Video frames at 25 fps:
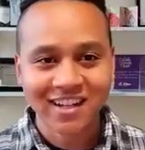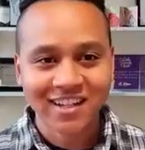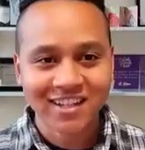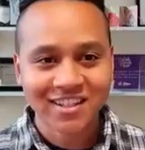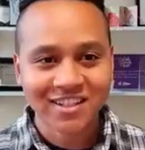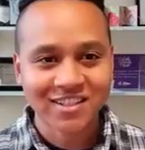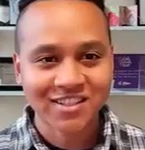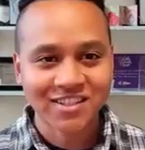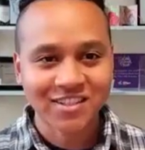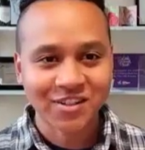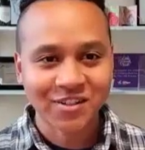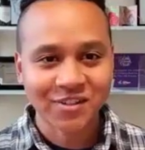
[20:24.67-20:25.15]

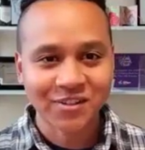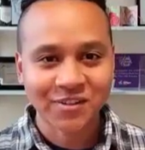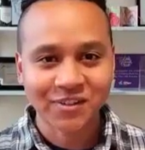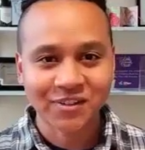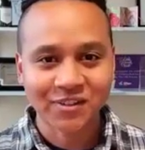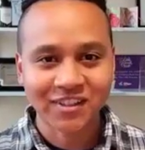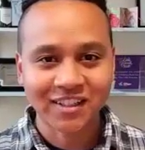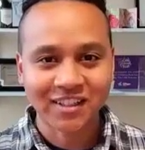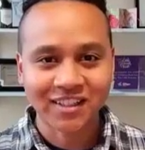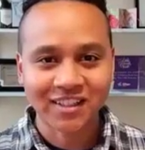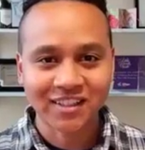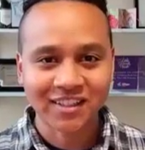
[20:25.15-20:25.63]

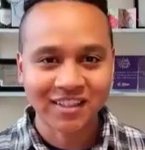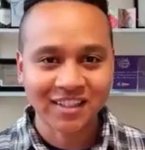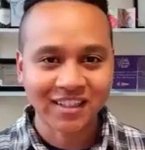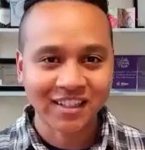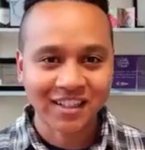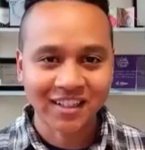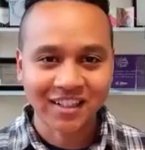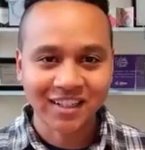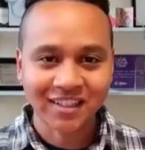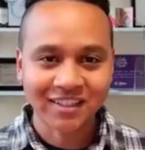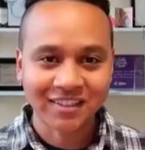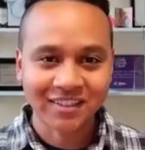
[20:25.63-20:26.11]
So
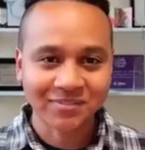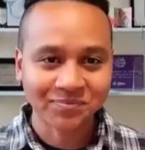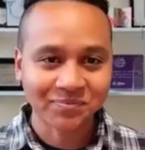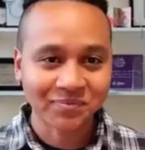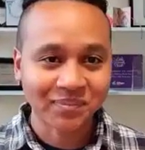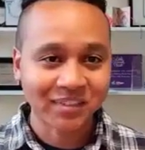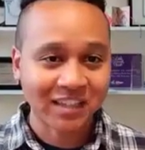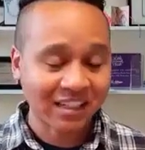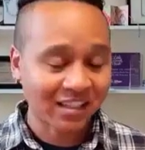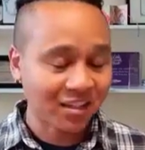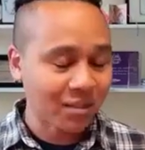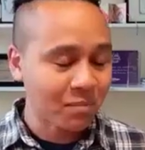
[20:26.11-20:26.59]

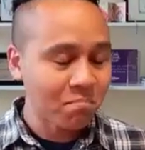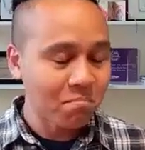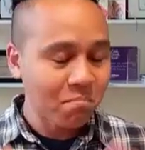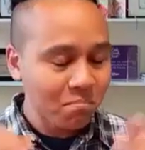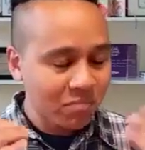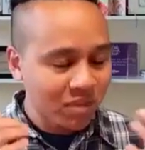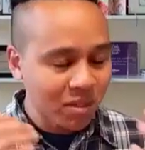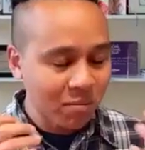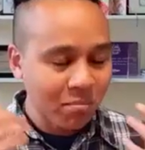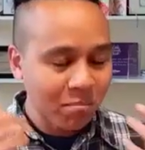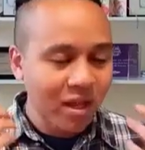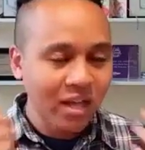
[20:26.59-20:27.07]
like
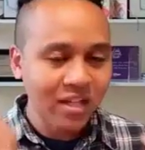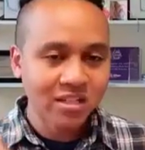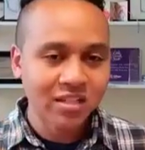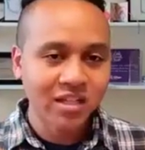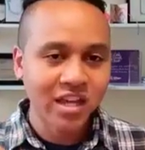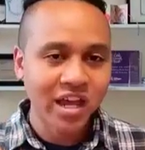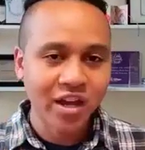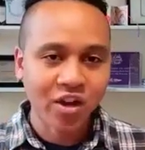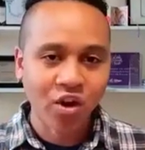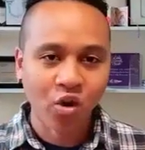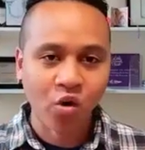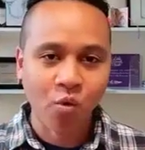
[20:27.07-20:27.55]
the main
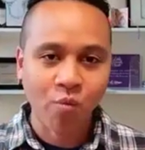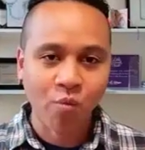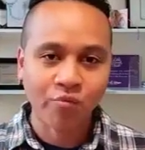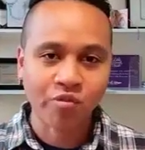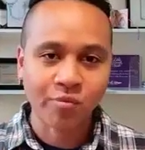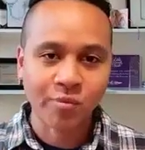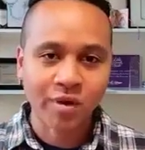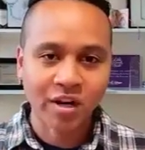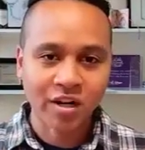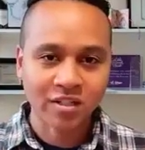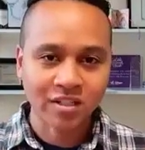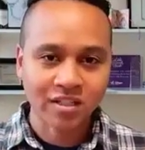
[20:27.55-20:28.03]
take home
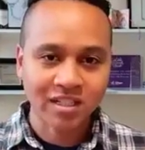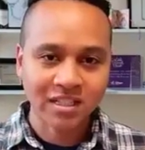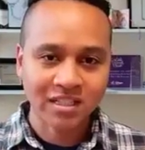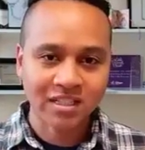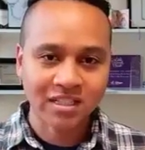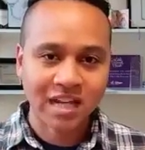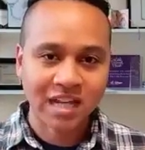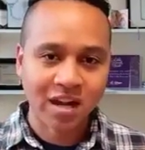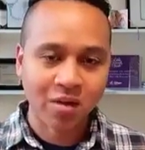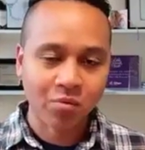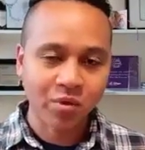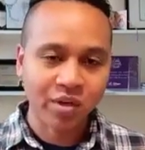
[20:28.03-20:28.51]
from us is
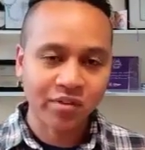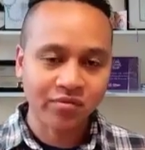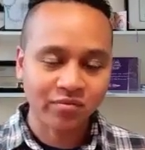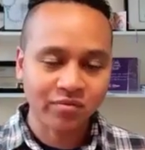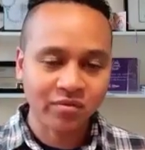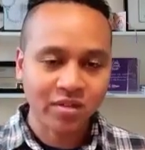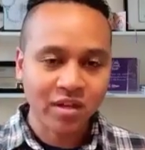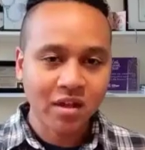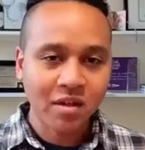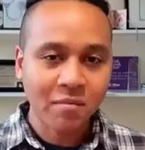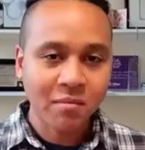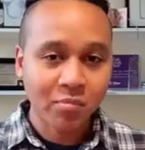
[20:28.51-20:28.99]
that we've
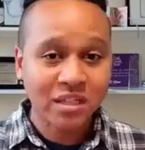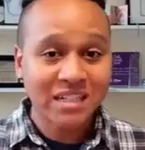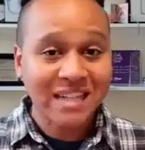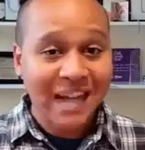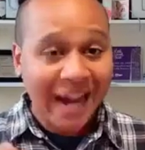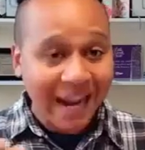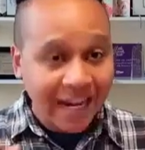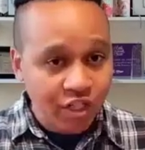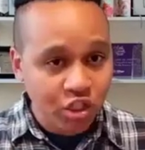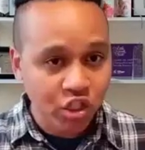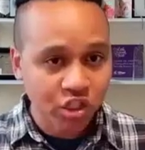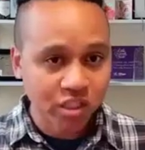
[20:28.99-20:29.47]

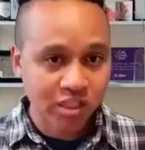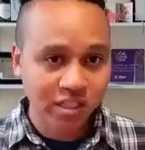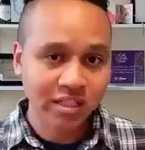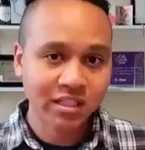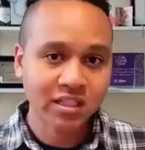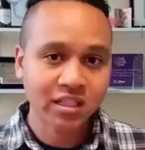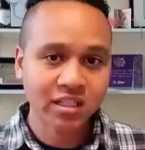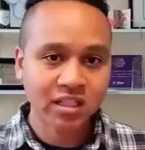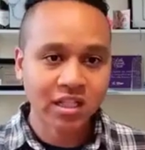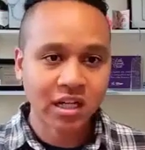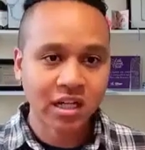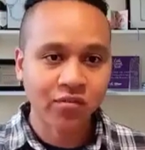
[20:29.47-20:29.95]
potentially
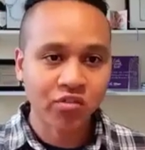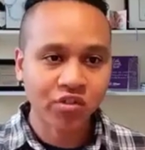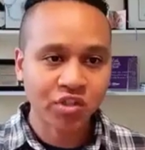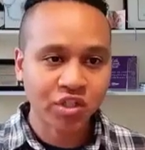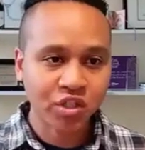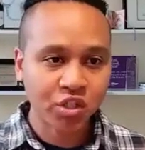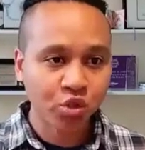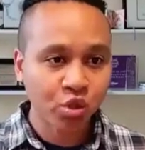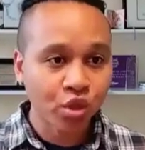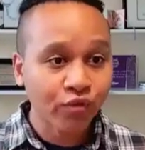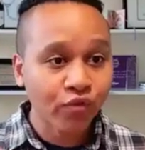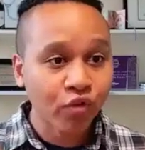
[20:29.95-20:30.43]
discovered this
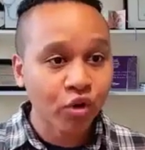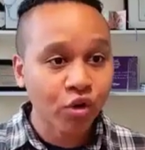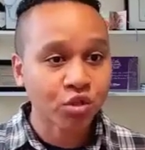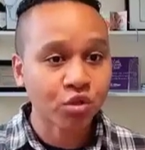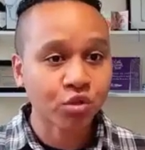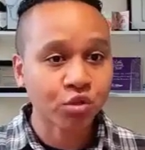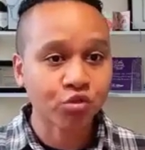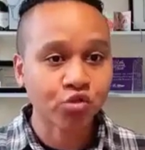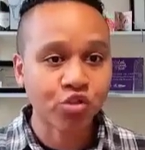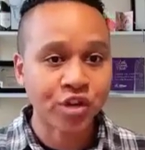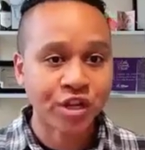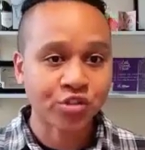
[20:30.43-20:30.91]
universal
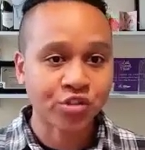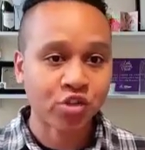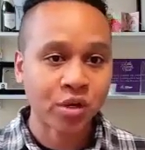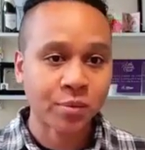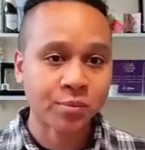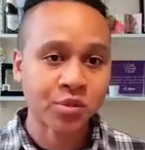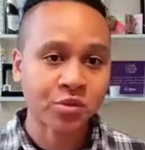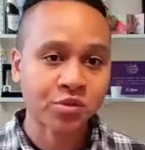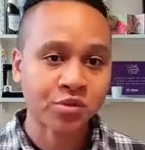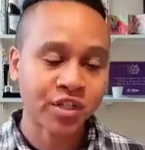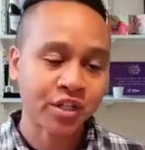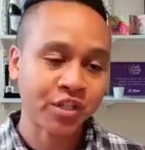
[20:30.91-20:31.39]

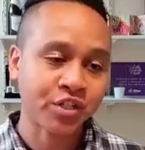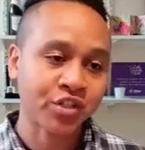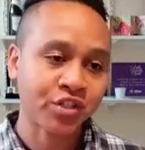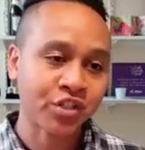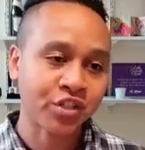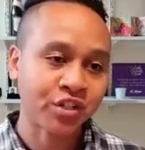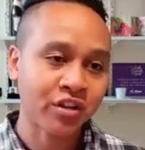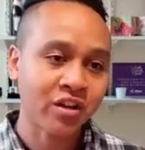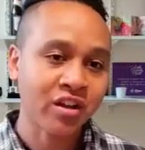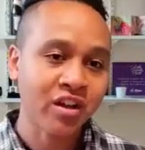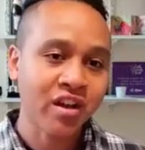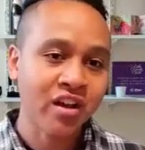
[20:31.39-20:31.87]
transcriptional
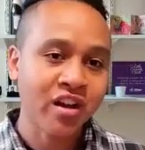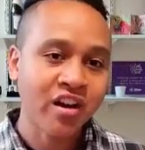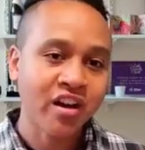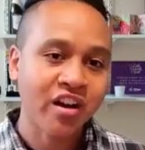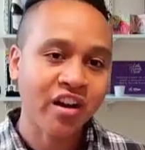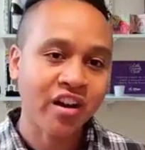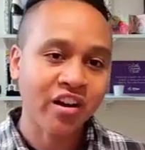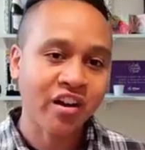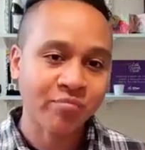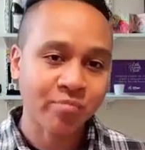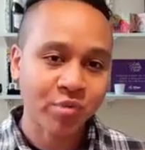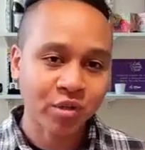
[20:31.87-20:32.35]
signature
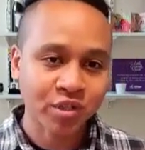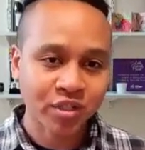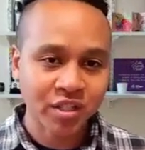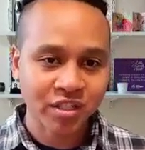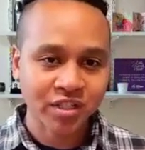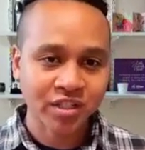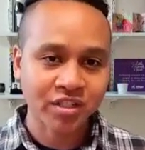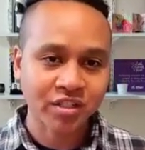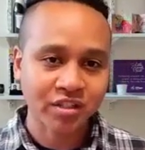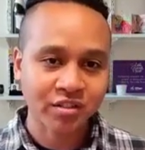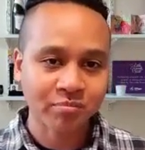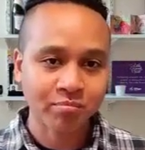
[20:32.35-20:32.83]
of
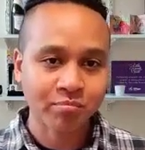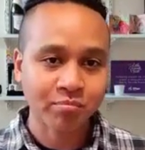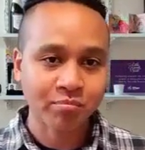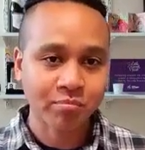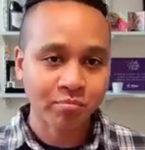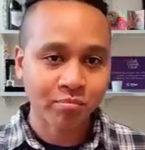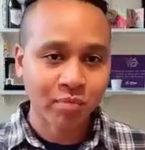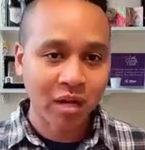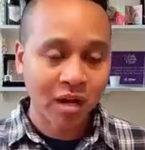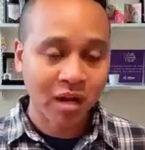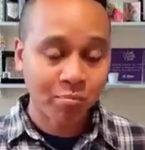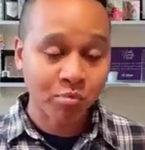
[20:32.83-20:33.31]

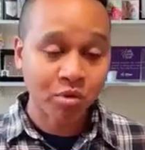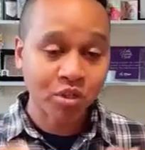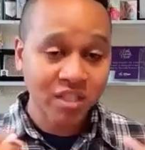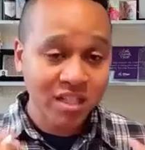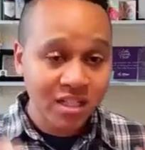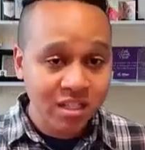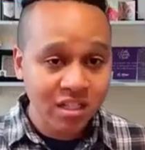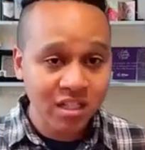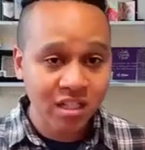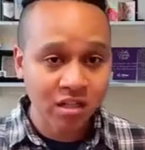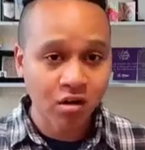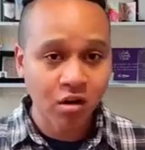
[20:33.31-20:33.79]

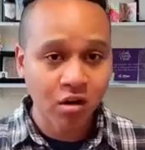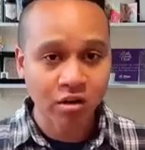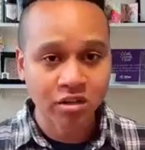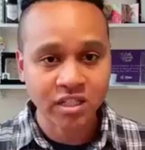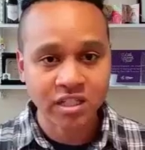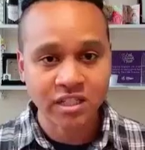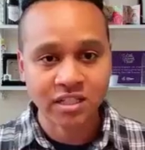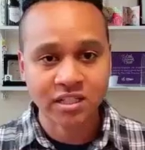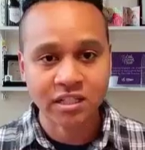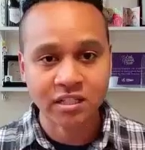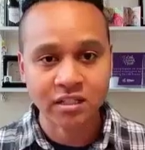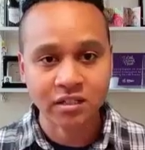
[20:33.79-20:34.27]
persisting CAR-T
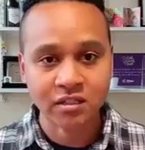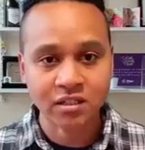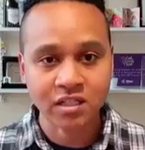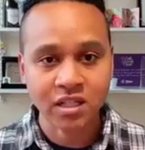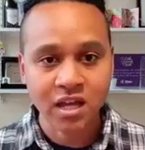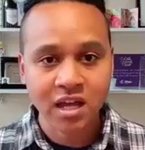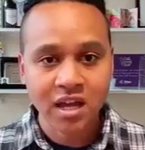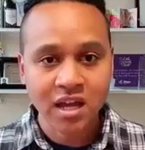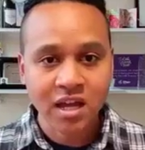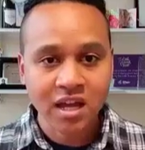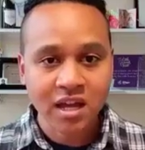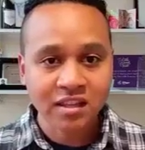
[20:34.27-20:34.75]
cells,
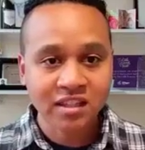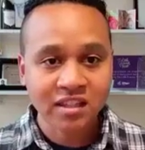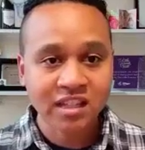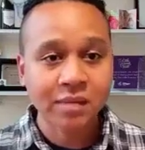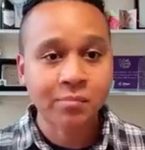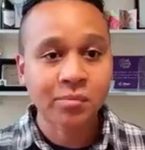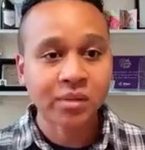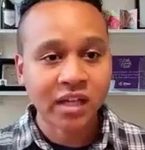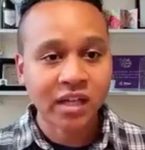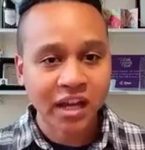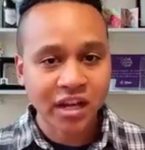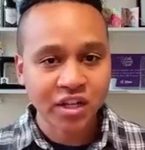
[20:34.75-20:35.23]
the
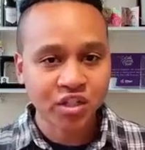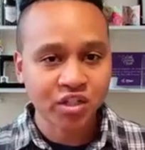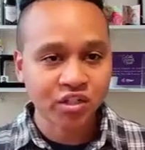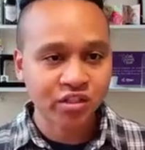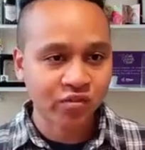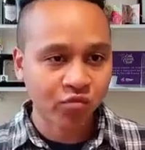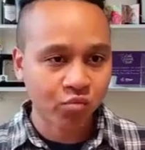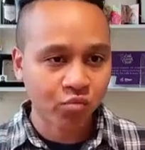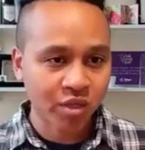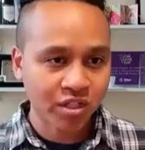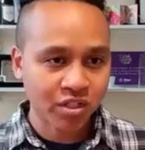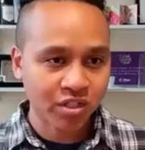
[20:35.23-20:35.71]
implications of
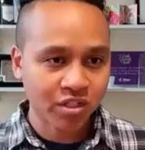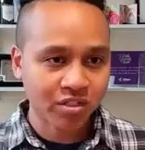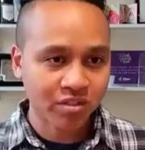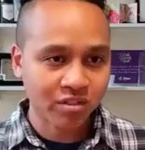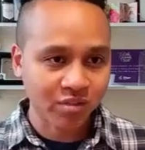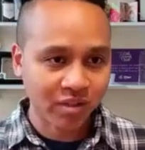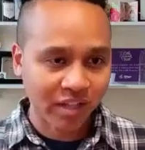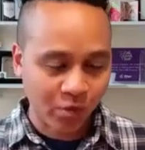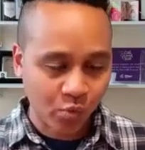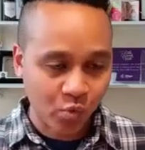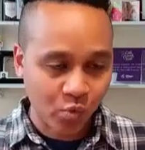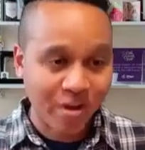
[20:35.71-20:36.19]
which
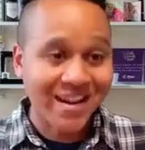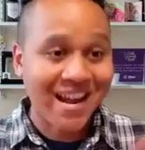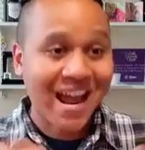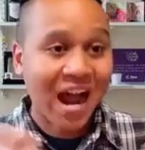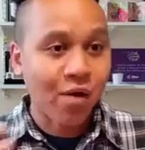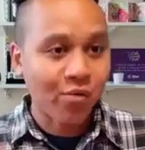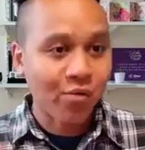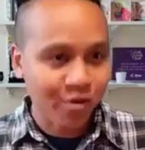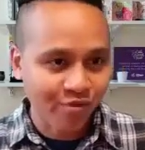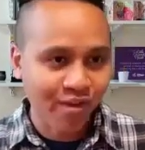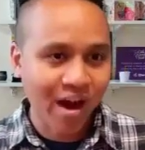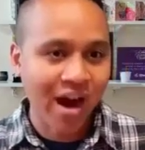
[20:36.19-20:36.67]
like we're
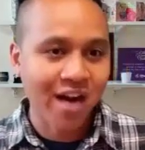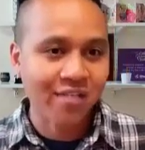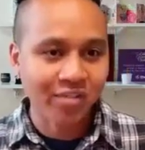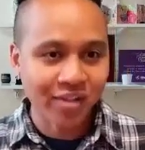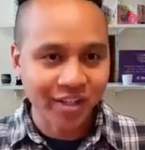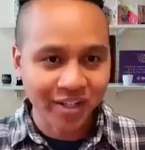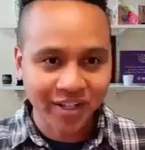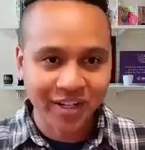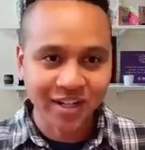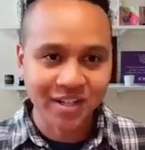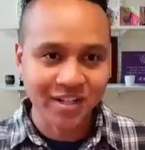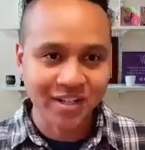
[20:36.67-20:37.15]
now
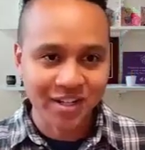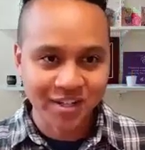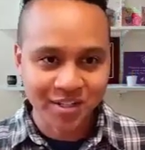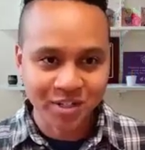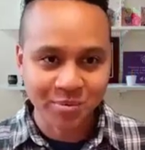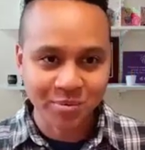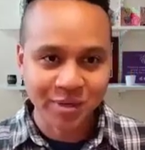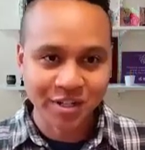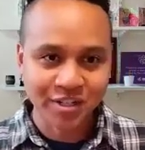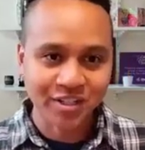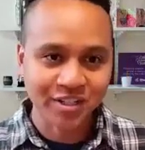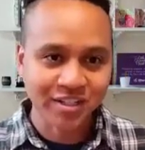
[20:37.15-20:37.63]
unraveling, as you
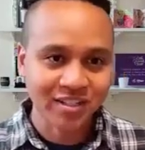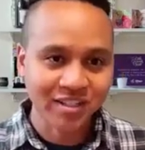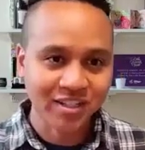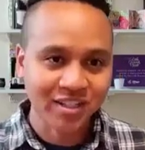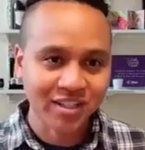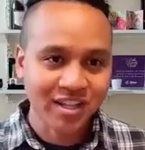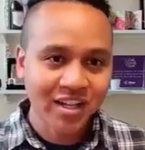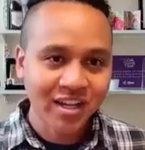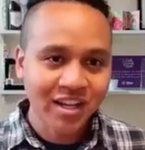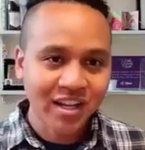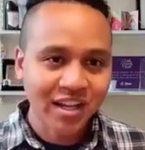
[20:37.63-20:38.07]
mentioned.